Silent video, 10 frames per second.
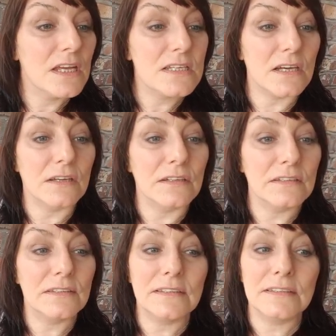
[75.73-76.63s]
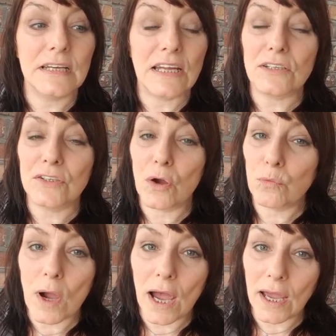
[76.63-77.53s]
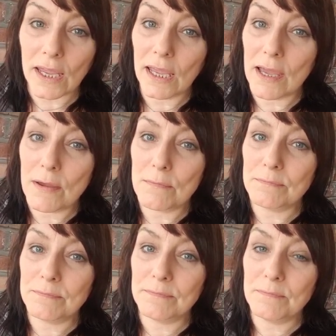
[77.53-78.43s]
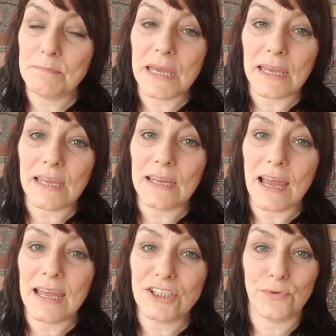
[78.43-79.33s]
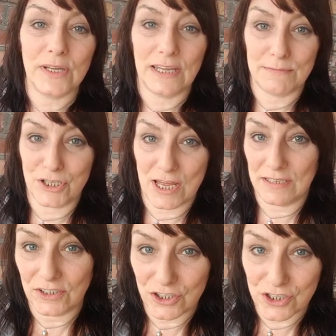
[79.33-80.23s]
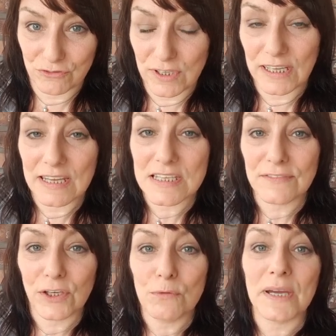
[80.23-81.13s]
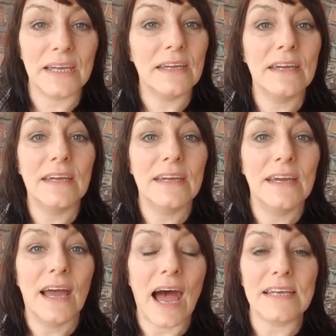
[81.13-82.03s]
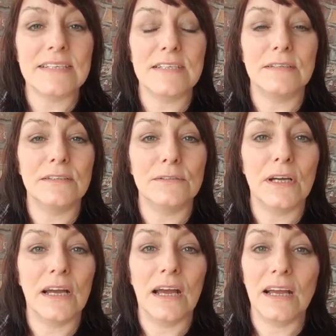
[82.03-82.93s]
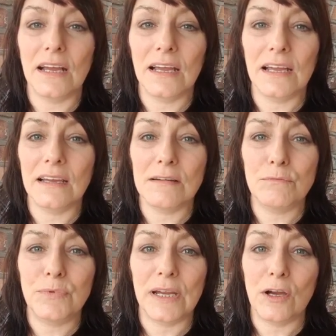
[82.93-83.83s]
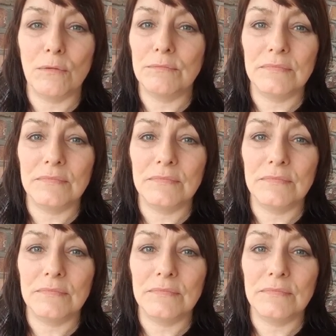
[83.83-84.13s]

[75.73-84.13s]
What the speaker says: So I don't know why me issuing him a challenge to re-interview me has to bring up